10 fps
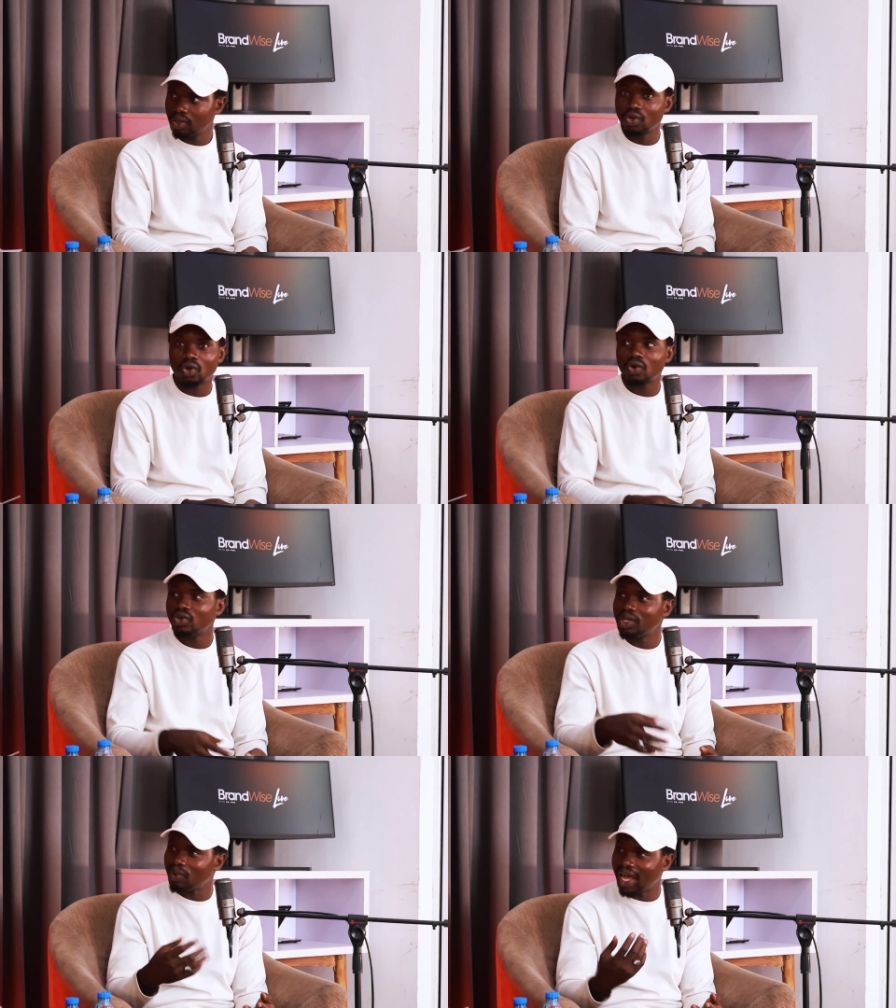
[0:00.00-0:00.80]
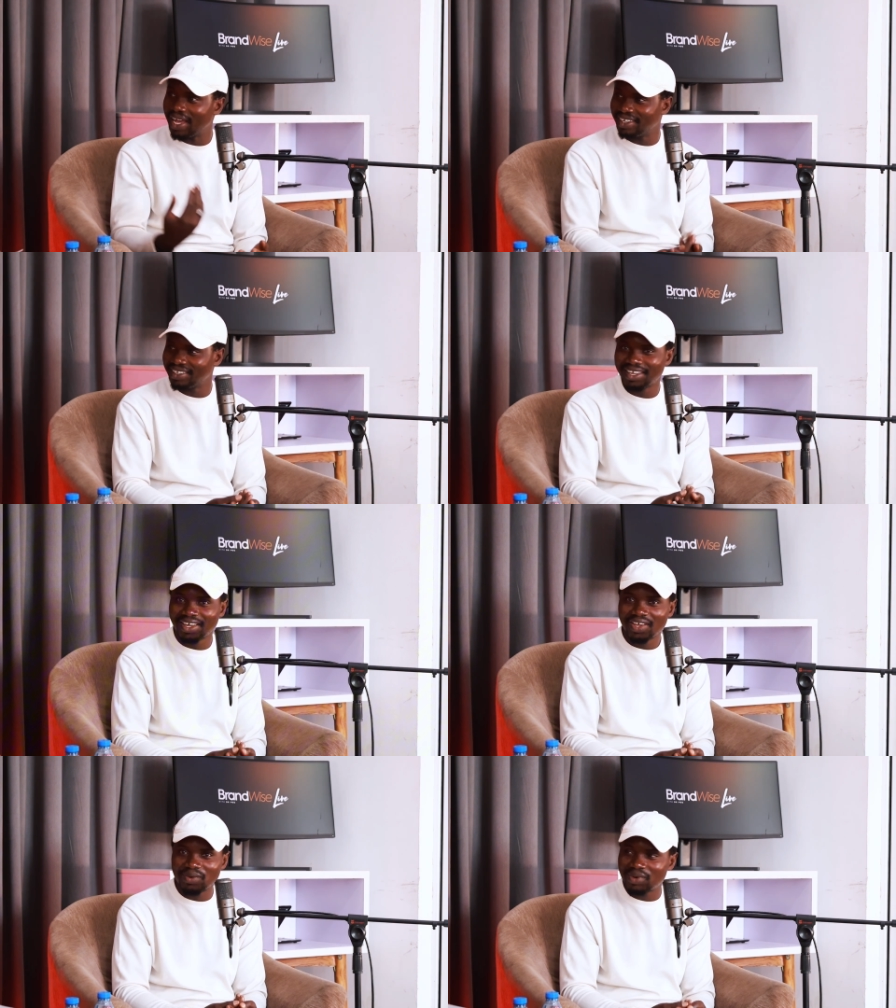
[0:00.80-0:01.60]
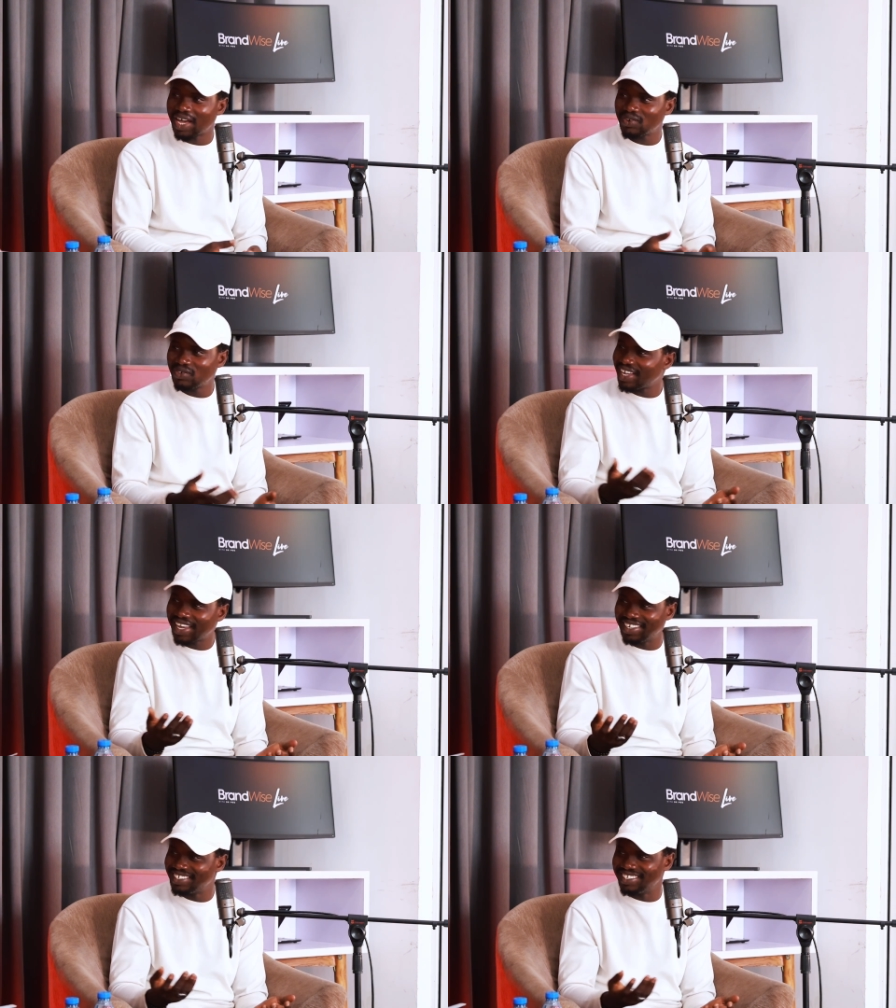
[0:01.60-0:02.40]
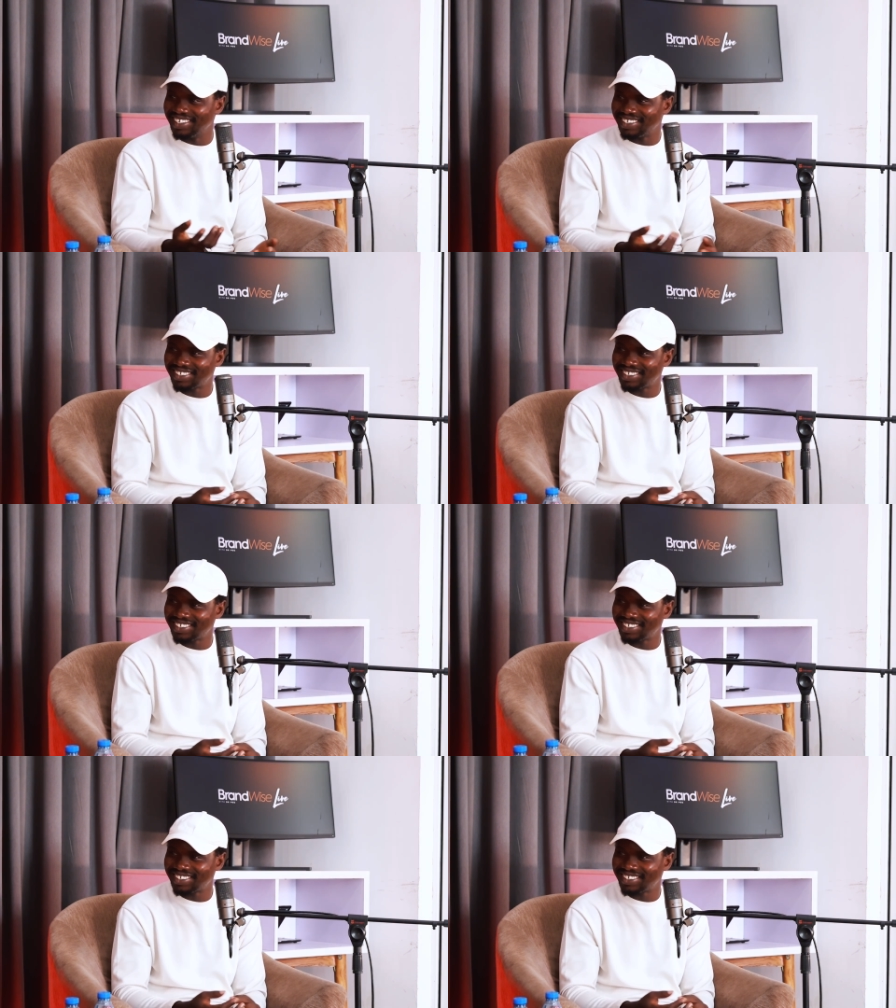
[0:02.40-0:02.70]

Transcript: You no go reply. You'll be like, who the hell is this?